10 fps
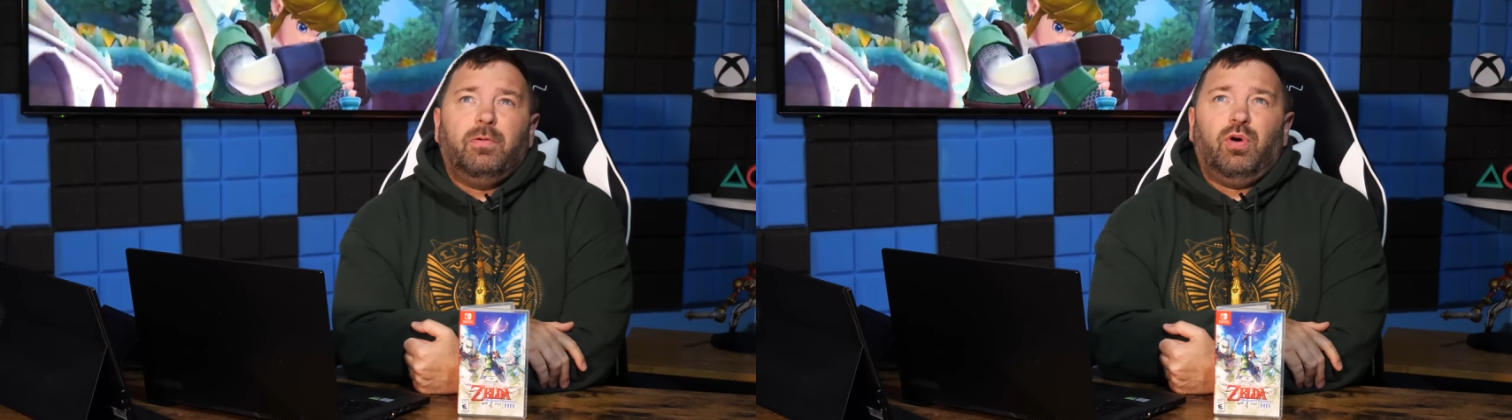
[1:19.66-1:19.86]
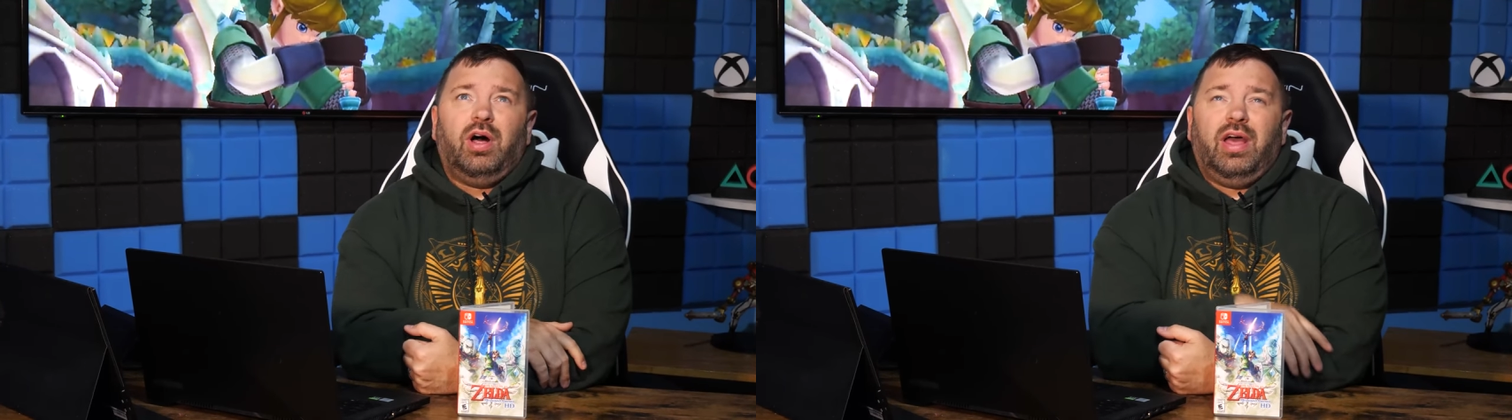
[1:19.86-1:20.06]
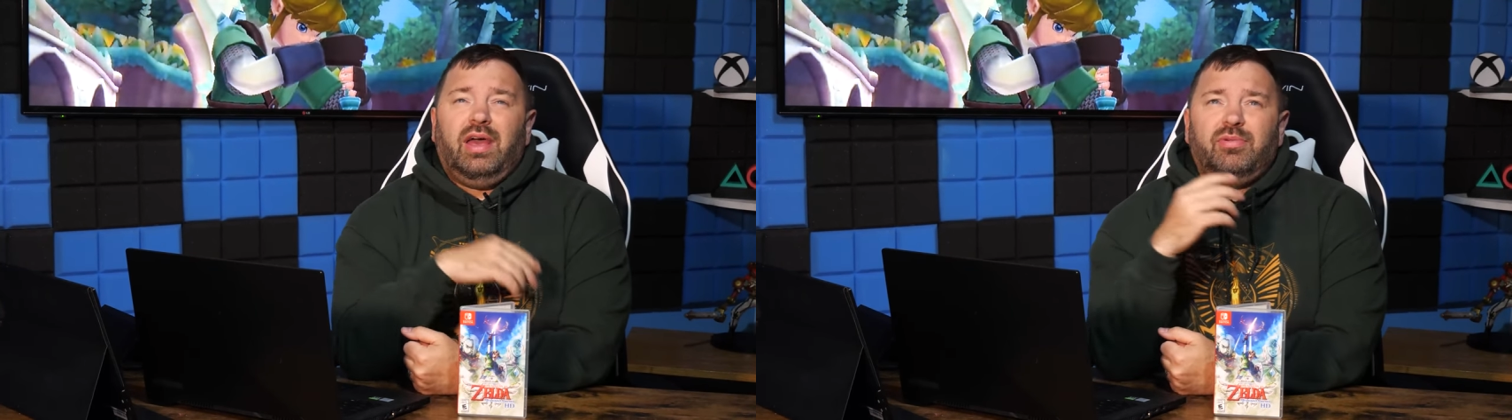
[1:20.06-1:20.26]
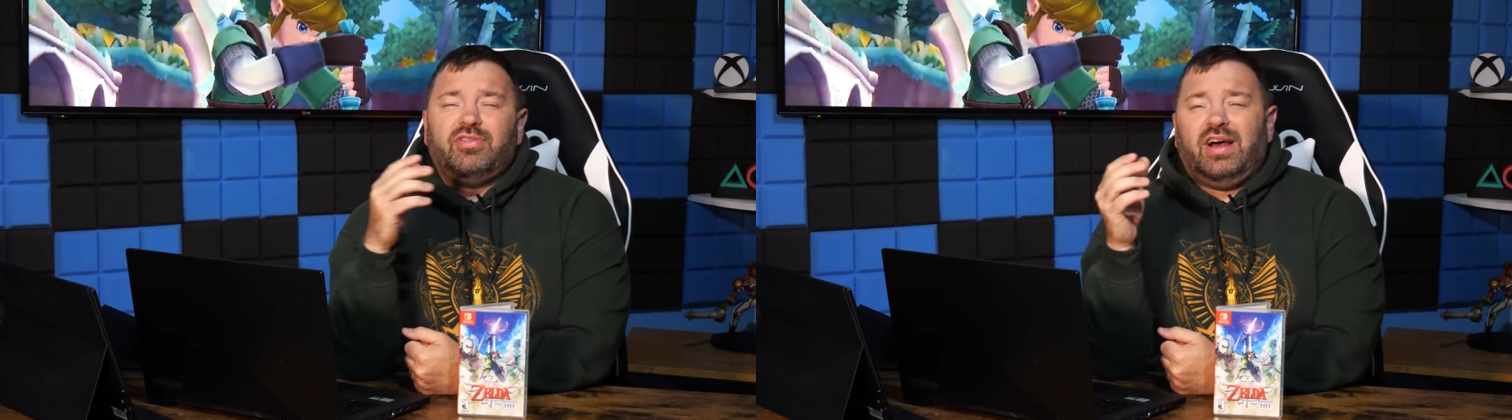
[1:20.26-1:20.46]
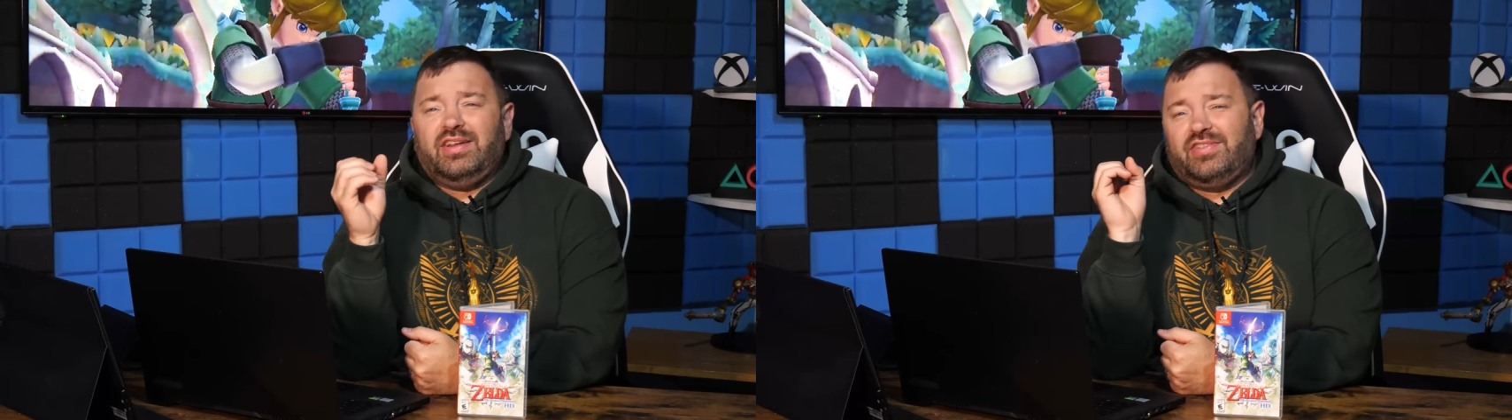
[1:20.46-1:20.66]
while
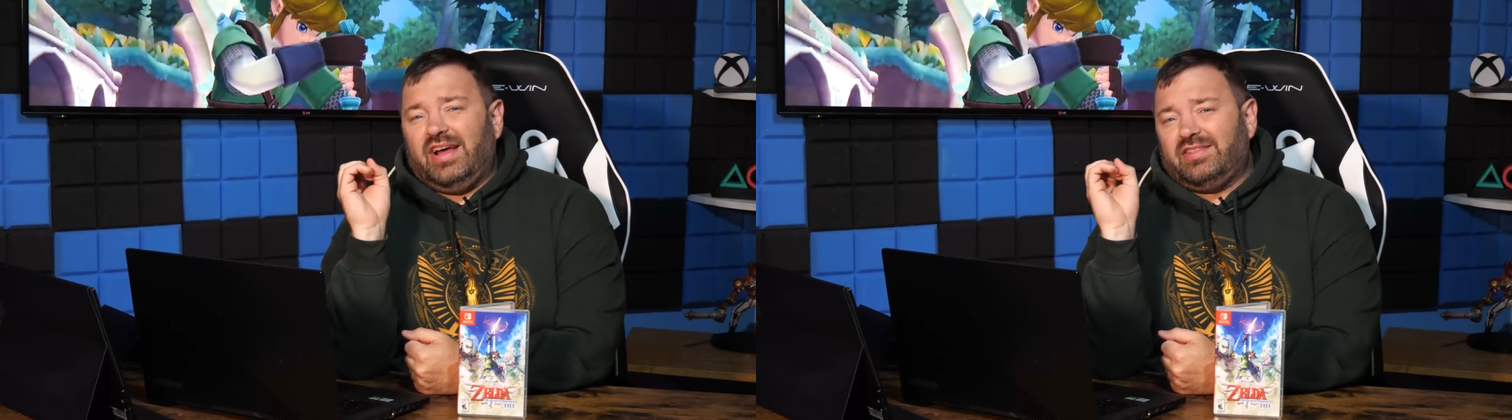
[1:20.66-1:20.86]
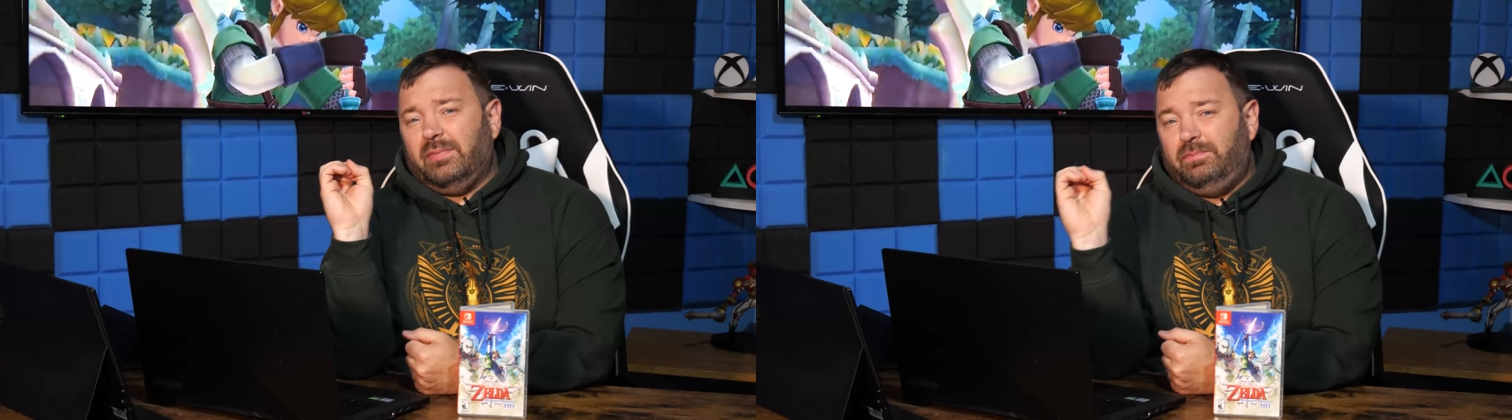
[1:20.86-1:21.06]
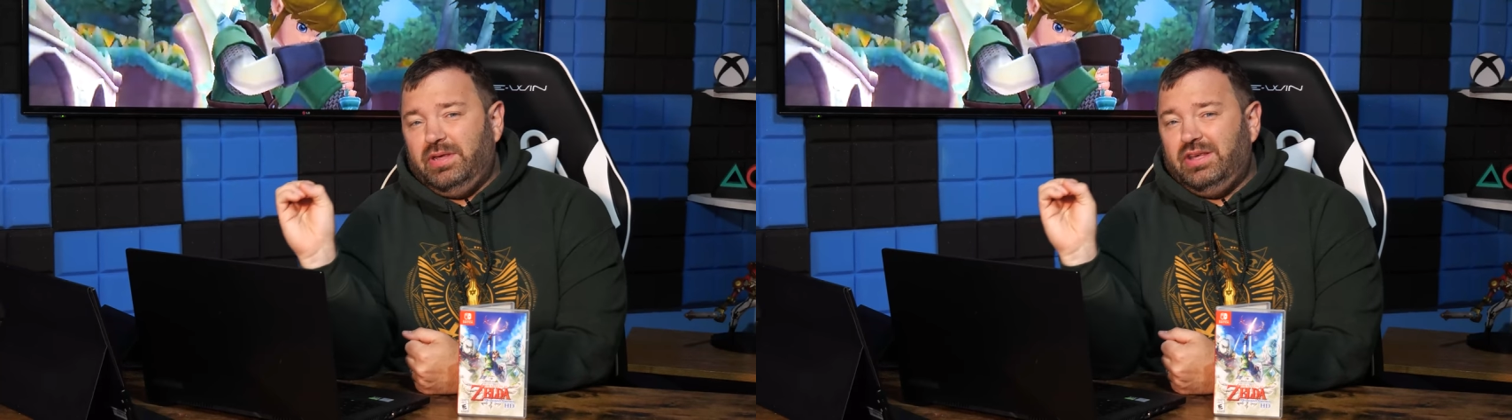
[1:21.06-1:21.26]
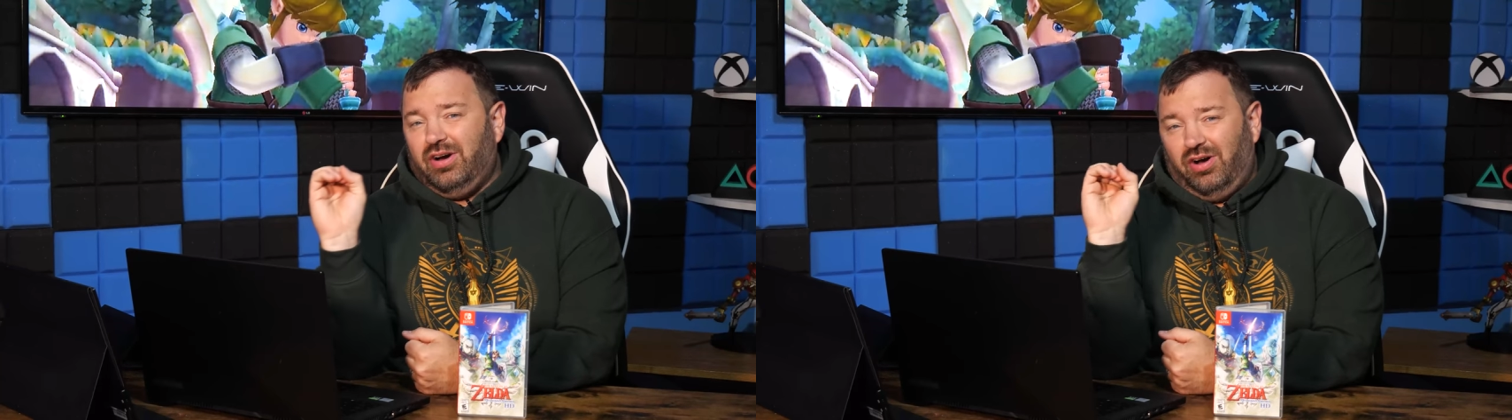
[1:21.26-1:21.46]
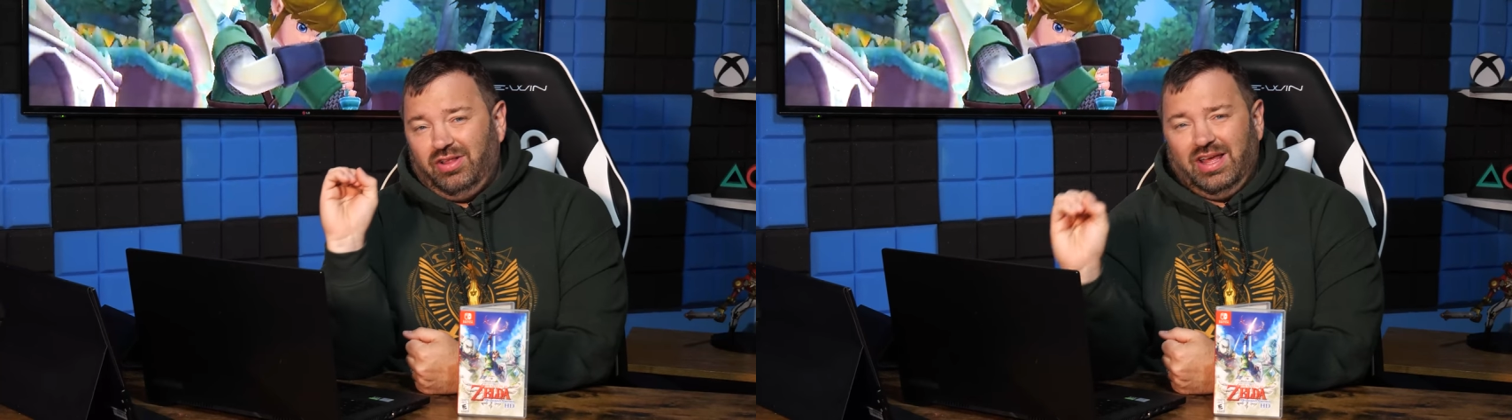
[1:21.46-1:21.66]
Amazon is not the
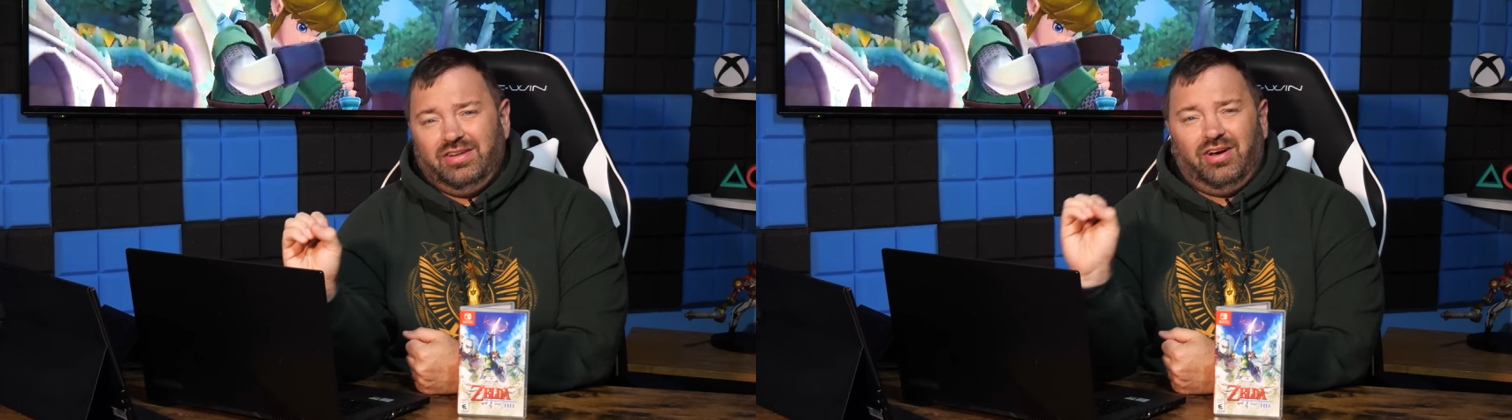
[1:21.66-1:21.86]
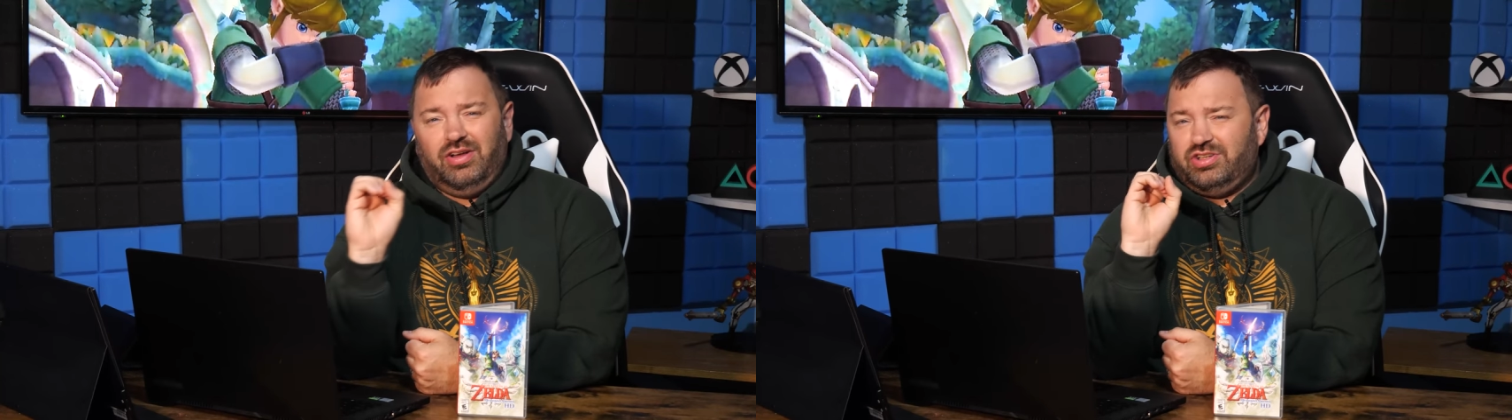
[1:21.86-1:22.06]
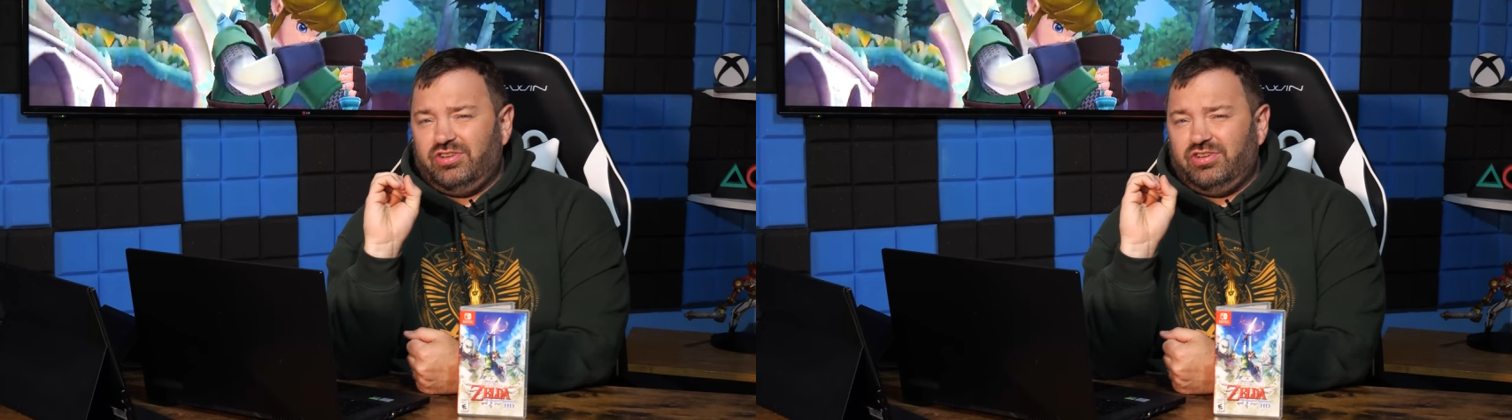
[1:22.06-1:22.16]
be all end all,